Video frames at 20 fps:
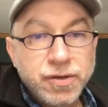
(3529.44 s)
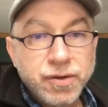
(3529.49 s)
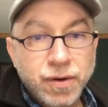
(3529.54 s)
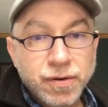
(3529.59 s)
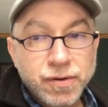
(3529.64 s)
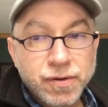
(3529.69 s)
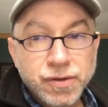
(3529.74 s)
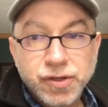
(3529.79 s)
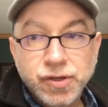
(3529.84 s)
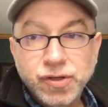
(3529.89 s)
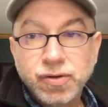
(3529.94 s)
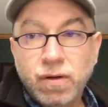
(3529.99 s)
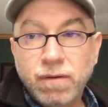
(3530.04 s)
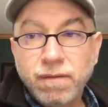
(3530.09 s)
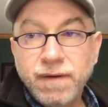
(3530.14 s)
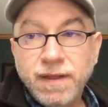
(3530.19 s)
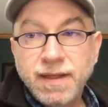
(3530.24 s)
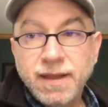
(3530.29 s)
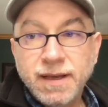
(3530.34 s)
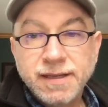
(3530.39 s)
you're
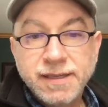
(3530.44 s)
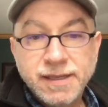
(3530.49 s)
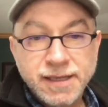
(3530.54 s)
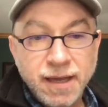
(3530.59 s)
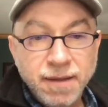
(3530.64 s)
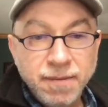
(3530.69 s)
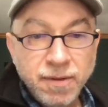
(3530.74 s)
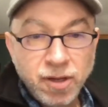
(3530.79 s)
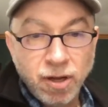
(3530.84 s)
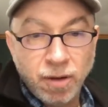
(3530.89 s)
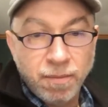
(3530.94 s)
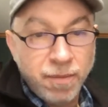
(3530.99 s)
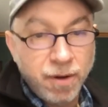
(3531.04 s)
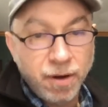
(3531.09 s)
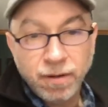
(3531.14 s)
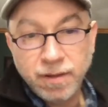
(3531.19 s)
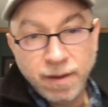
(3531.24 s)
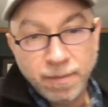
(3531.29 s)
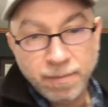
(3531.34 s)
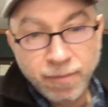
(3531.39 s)
solving the symptom,
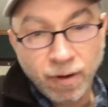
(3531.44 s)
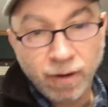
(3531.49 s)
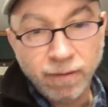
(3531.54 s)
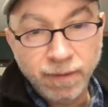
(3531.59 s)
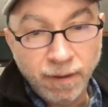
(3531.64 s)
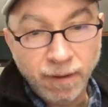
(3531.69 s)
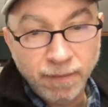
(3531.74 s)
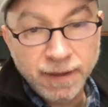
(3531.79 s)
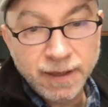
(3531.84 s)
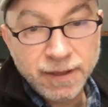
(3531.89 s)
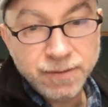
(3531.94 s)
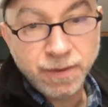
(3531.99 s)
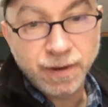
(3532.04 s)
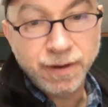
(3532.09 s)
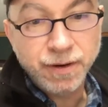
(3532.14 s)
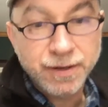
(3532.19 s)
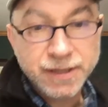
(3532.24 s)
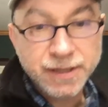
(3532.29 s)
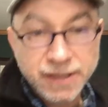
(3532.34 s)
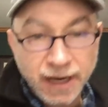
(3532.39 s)
not the problem. That's what
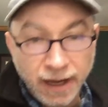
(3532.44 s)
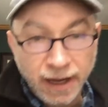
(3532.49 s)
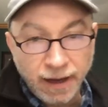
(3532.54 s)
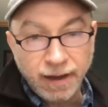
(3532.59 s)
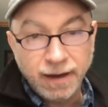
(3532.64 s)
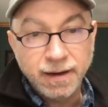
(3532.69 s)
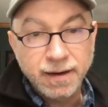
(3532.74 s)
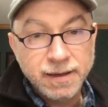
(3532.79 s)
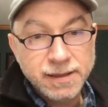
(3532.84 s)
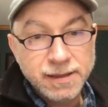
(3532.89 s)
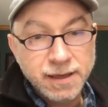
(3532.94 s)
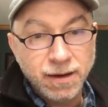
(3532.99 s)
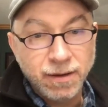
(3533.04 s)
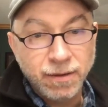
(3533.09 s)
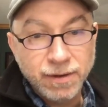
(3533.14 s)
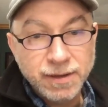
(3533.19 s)
you're saying. So